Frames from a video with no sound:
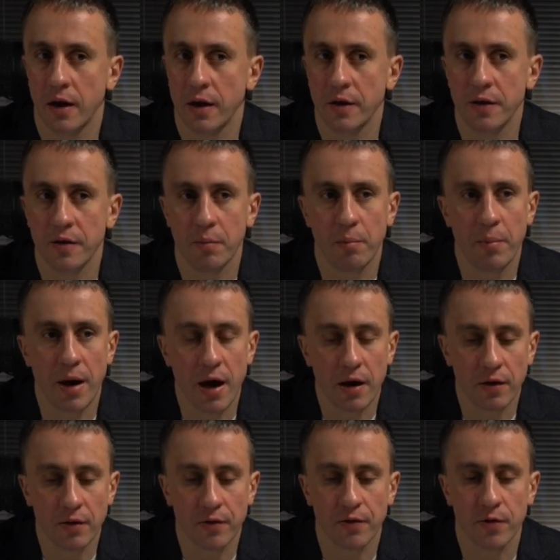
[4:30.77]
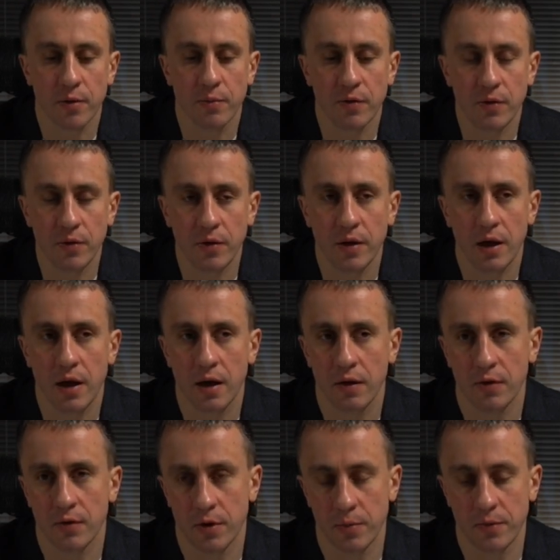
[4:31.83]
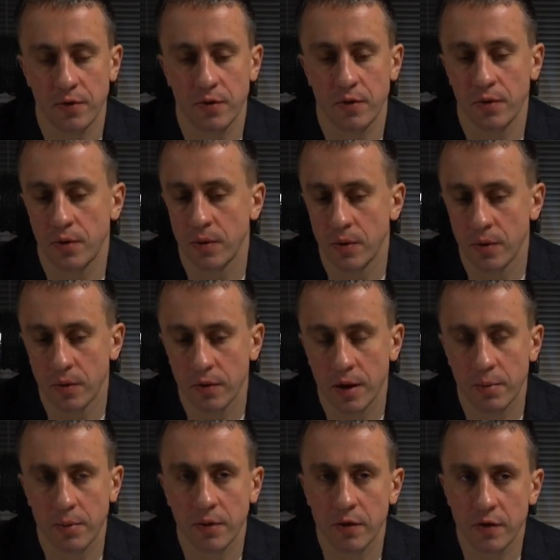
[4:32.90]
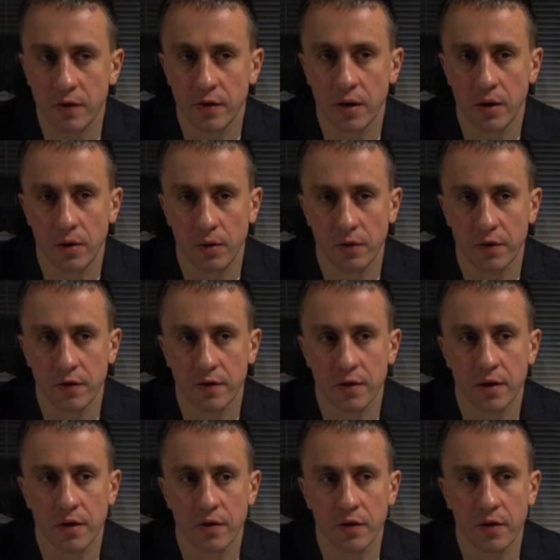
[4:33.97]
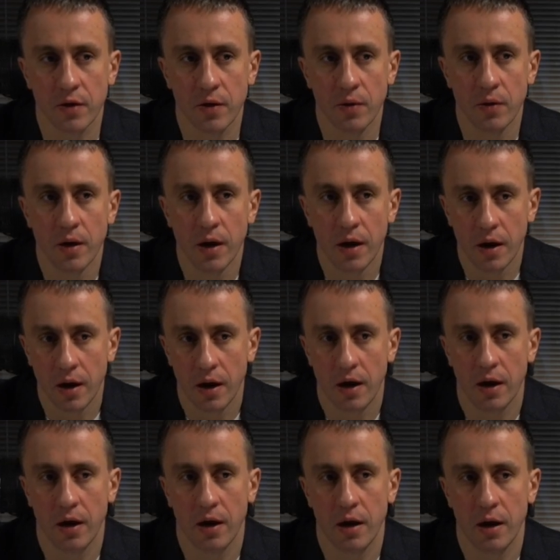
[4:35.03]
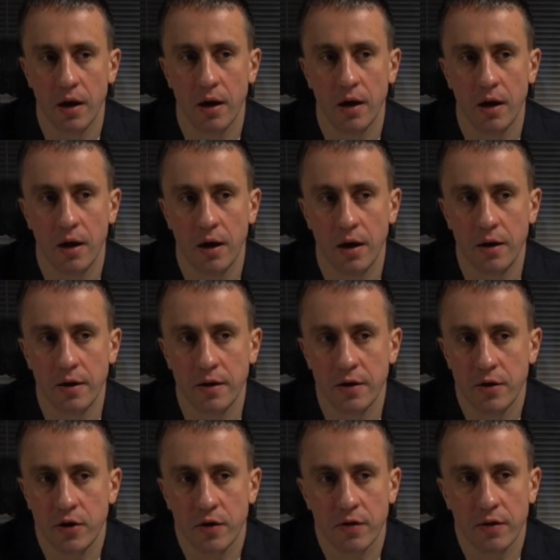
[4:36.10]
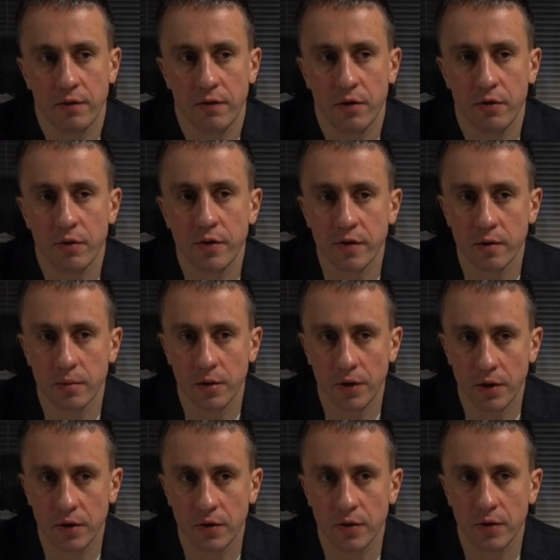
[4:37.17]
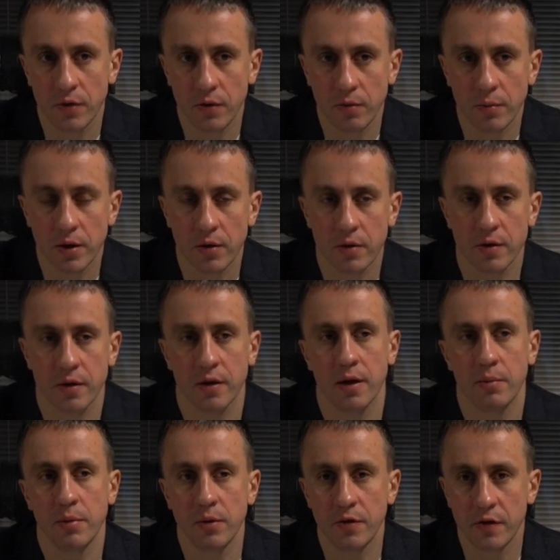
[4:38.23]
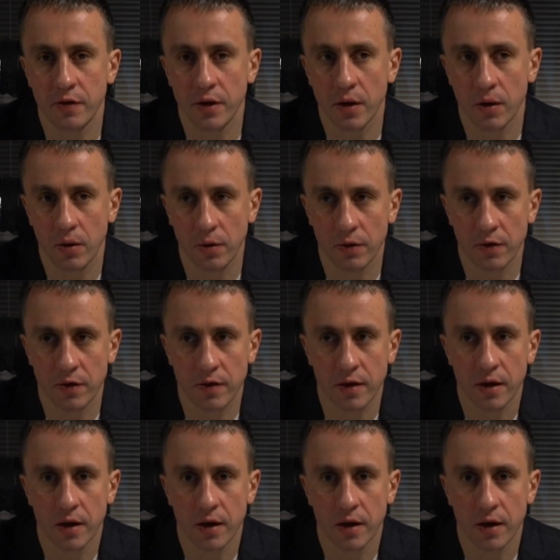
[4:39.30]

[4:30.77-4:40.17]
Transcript: is banned from doing airdrops to WCT holders. So it's just a very reasonable thing to do because WCT holders